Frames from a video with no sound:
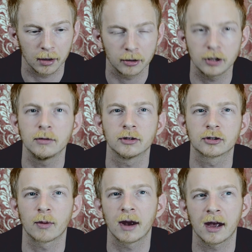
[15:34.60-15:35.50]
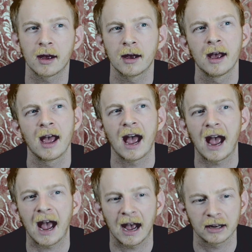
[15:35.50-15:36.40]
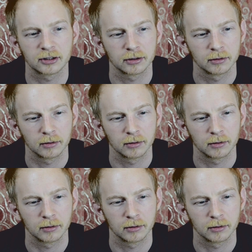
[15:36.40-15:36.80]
Union Square at